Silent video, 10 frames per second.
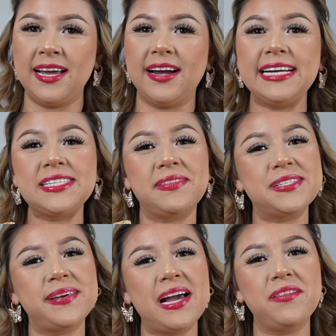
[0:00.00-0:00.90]
All right, so once
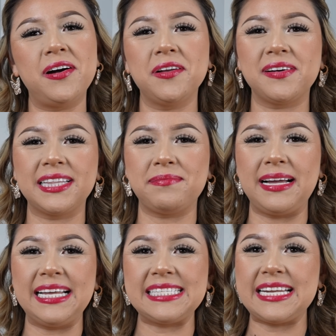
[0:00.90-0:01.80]
we have all of our
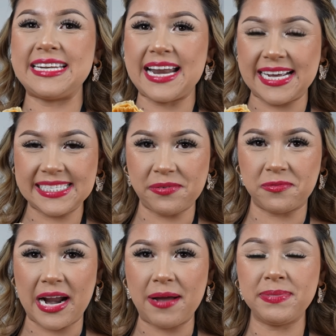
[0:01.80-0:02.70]
tamales nice and
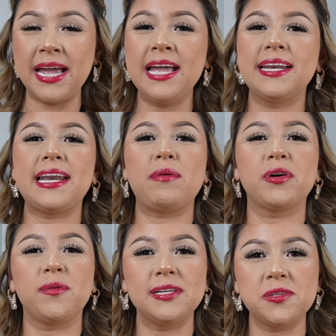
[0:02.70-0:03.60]
wrapped, now we're
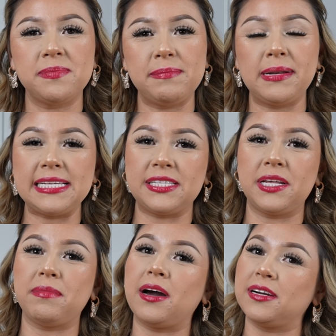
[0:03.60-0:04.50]
going to be placing
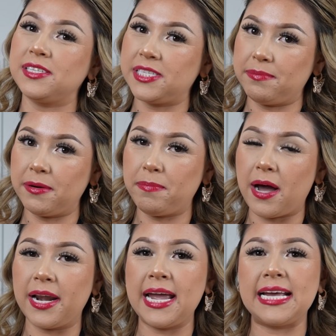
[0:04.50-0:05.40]
them on our steamer
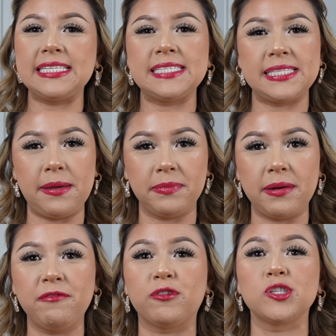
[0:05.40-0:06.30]
pot and steam
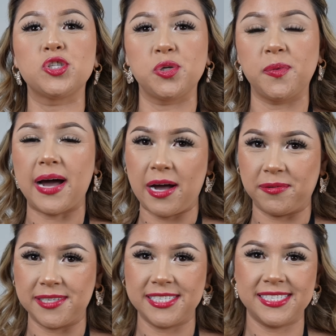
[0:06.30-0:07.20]
them for 2
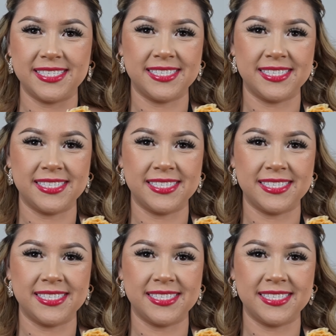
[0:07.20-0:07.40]
hours.